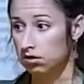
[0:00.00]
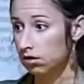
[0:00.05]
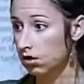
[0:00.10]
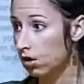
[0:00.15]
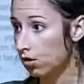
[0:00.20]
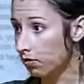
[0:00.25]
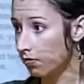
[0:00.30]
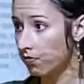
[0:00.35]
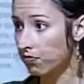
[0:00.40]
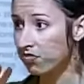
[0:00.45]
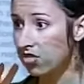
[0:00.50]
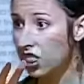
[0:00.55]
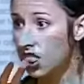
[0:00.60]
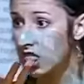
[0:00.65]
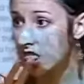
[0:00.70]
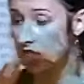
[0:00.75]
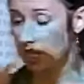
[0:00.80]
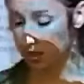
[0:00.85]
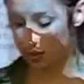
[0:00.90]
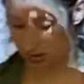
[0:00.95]
No?
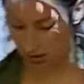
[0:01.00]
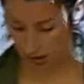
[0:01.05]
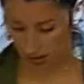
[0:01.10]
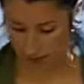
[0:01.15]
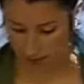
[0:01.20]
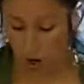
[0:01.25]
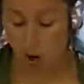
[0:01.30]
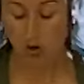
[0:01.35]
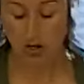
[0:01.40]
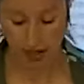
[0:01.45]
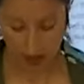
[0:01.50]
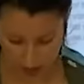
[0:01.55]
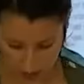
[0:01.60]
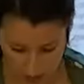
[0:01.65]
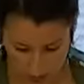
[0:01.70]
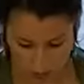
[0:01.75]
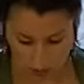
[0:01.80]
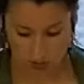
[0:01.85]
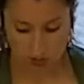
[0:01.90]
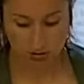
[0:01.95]
Yeah. Some. Okay.
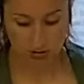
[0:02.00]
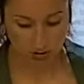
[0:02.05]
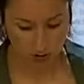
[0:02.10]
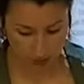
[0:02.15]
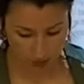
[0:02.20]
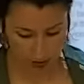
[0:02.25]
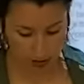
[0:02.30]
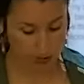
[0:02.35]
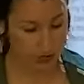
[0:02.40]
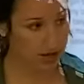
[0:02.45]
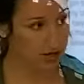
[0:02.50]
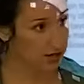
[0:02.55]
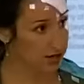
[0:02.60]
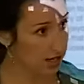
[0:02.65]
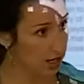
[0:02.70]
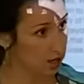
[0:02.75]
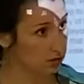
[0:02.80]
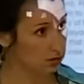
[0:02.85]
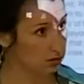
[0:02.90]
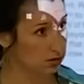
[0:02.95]
You feeling better
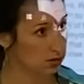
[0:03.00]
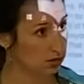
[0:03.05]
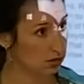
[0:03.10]
now?